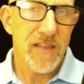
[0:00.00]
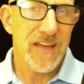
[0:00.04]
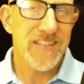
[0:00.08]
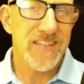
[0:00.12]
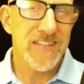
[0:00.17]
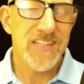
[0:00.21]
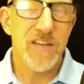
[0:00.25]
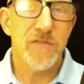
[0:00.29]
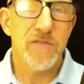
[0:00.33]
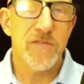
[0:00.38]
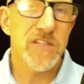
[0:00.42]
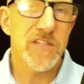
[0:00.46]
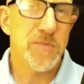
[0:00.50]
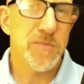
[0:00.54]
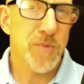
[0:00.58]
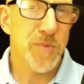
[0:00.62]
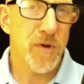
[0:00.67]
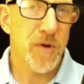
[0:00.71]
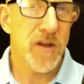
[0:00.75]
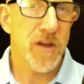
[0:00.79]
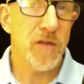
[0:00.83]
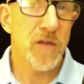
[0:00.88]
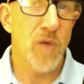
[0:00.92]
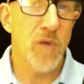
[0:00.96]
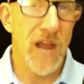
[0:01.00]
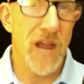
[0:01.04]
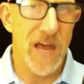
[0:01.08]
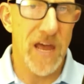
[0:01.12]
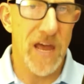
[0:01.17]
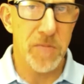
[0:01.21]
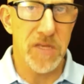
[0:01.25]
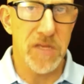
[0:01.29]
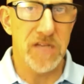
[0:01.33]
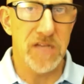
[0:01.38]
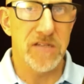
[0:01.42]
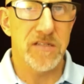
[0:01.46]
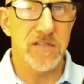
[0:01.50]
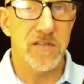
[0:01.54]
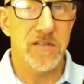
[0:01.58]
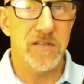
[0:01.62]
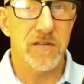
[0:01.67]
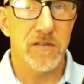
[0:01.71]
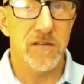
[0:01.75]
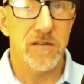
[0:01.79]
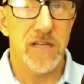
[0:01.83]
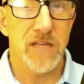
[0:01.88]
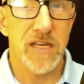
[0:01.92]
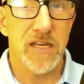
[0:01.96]
stuff is pretty rampant,
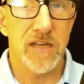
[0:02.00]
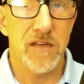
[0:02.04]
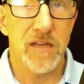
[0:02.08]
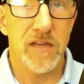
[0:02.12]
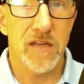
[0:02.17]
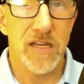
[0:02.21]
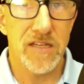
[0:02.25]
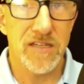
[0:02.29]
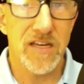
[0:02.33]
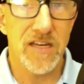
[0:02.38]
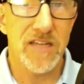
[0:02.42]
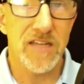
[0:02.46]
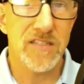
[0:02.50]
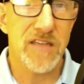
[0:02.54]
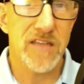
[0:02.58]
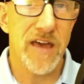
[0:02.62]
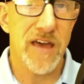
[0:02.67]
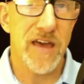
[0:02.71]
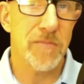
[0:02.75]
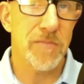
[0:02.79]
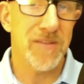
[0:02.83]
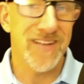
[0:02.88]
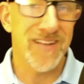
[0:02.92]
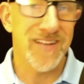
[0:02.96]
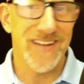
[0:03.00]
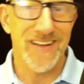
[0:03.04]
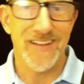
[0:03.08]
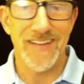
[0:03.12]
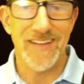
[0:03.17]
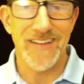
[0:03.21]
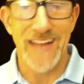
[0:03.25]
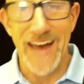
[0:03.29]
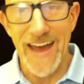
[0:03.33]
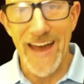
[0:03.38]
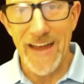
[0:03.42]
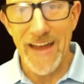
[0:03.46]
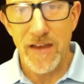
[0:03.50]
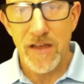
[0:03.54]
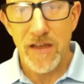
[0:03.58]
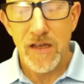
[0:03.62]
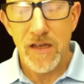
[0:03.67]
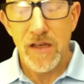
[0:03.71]
that it does happen a lot.